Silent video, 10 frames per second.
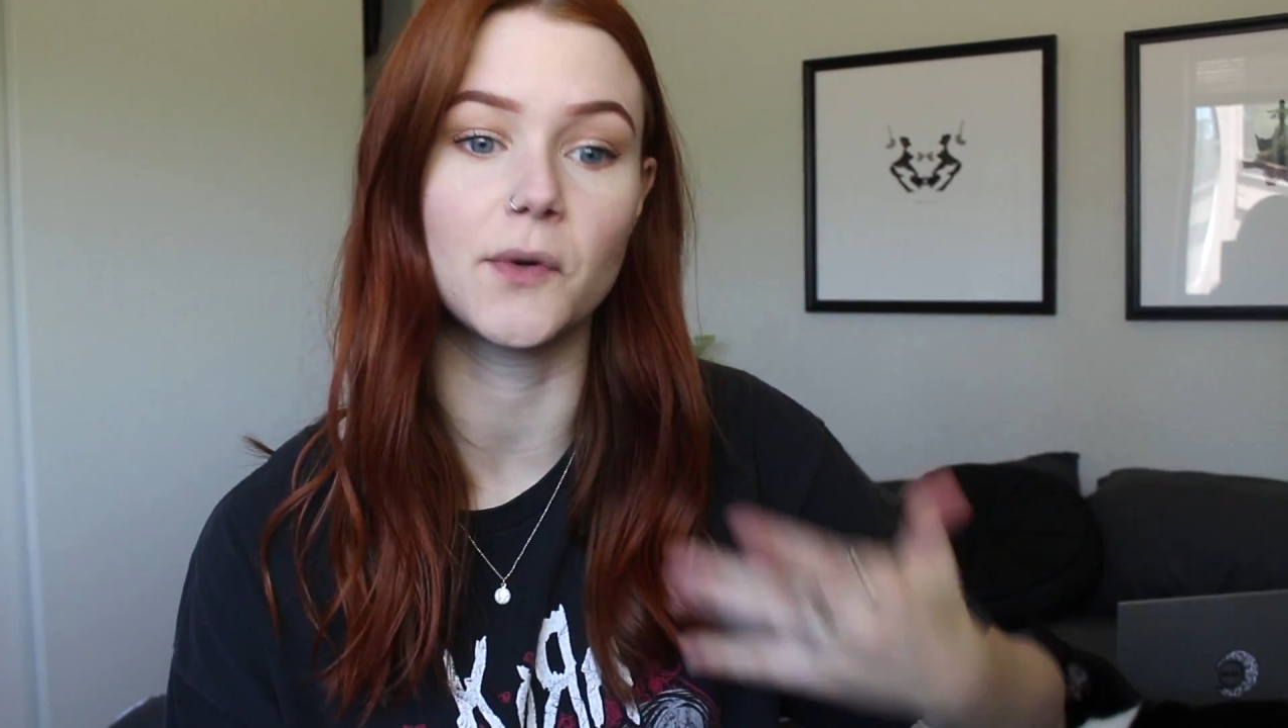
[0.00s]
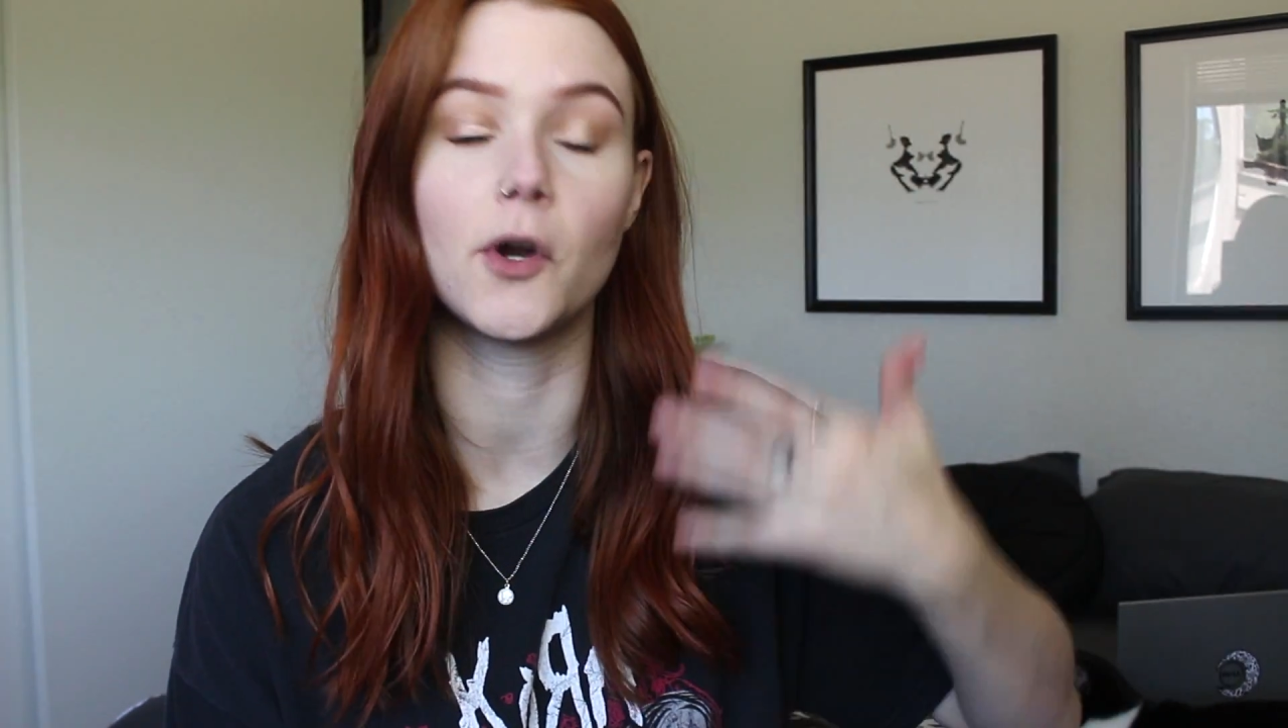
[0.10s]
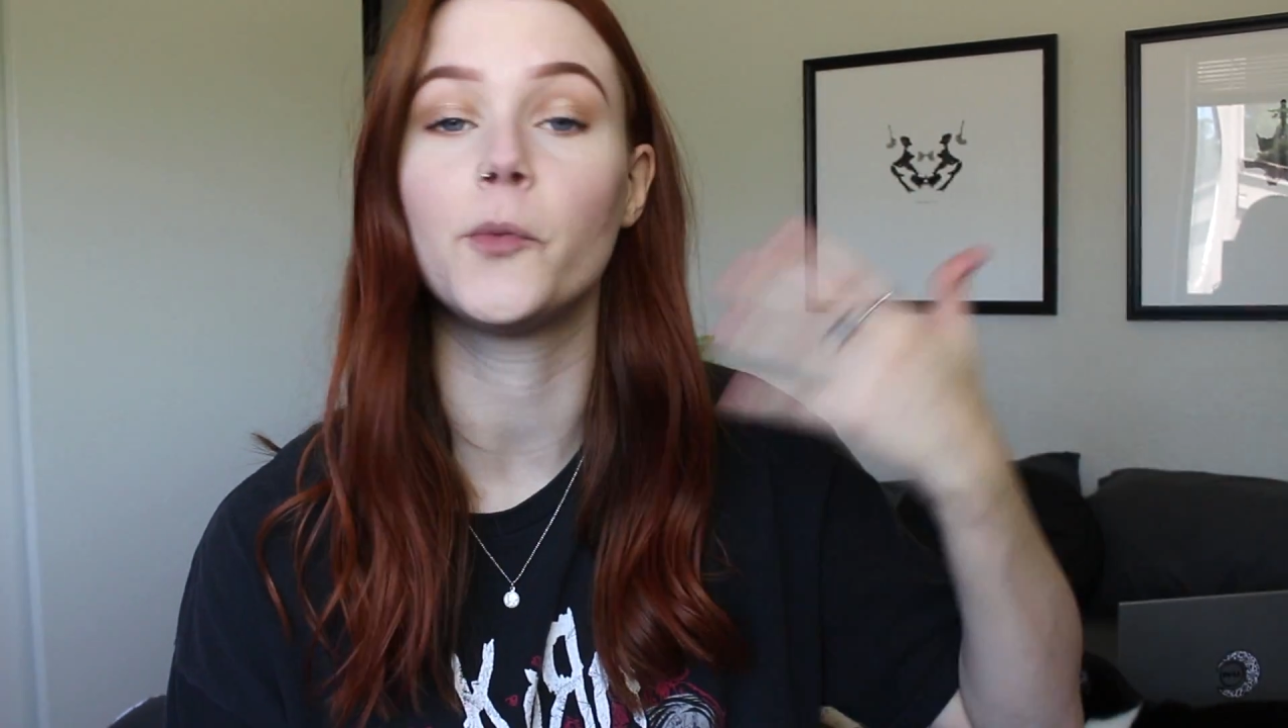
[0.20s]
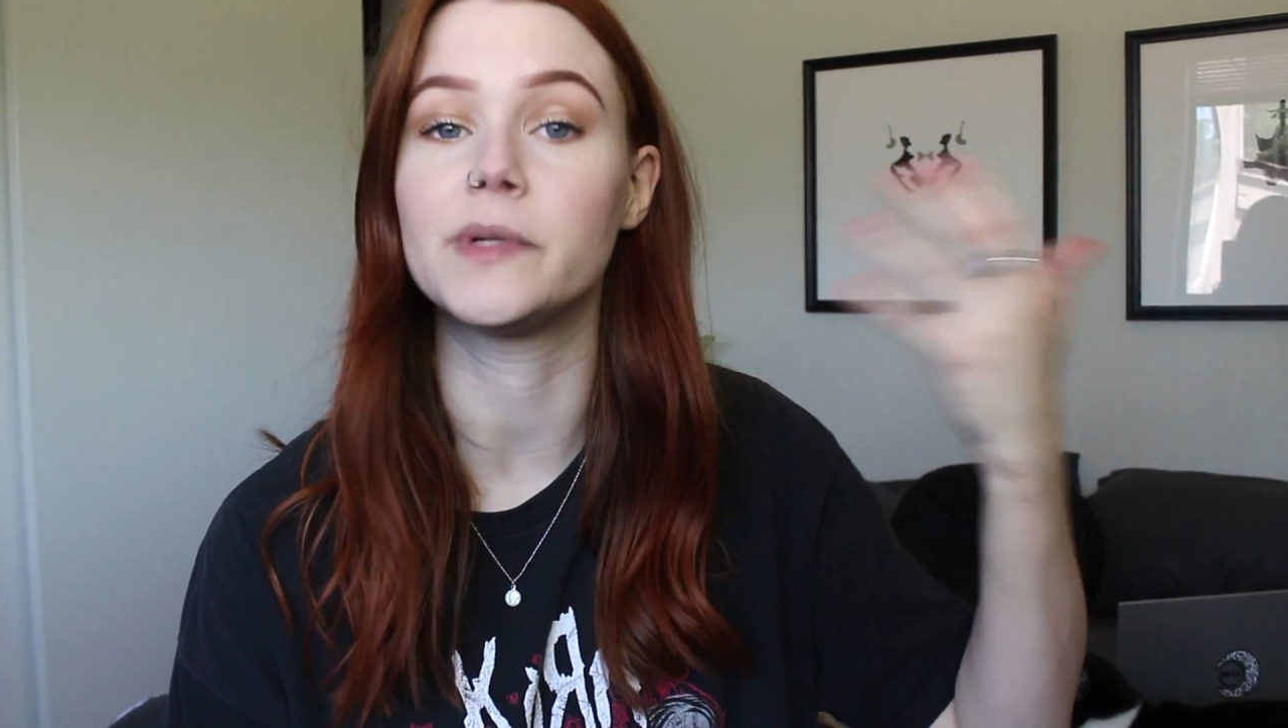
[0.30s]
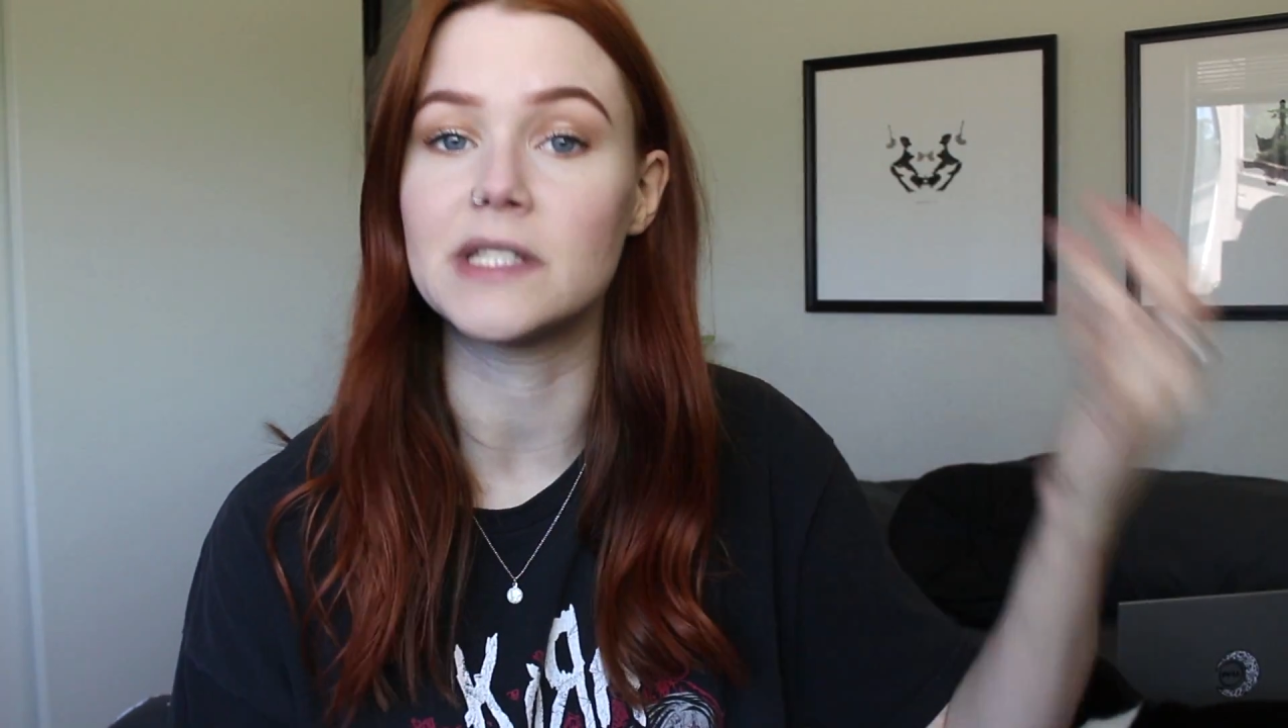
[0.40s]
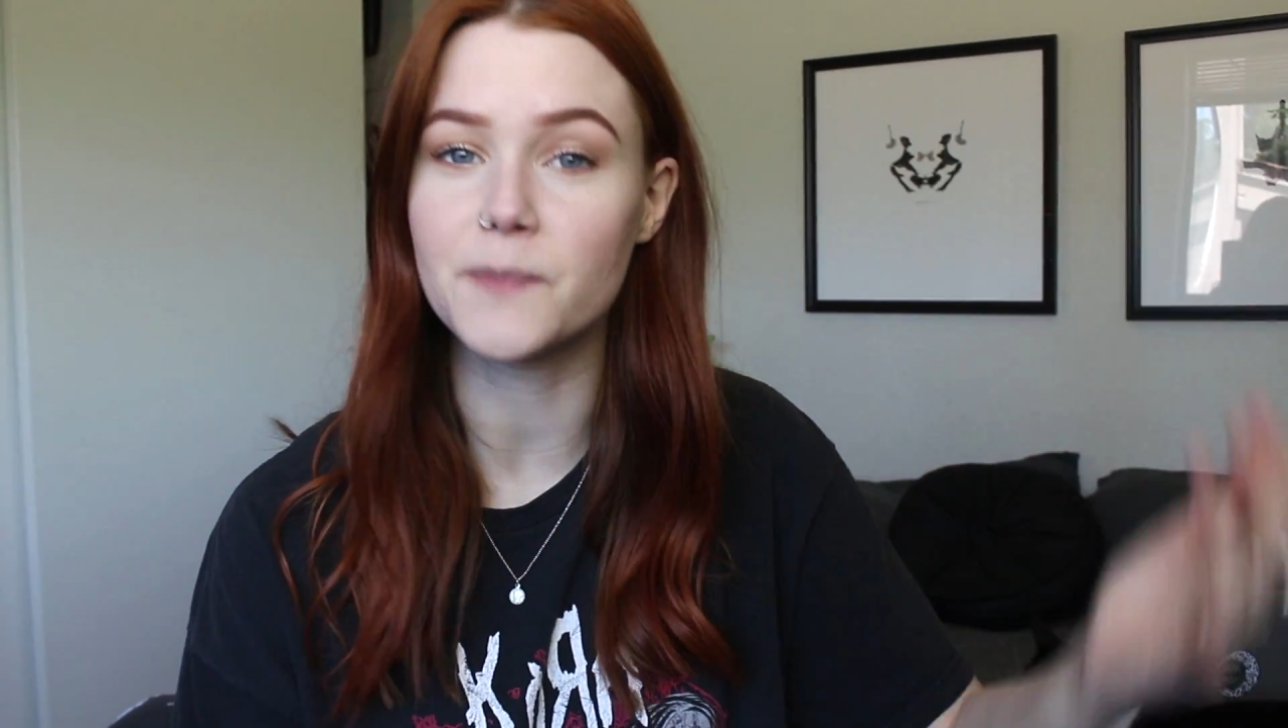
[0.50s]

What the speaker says: or open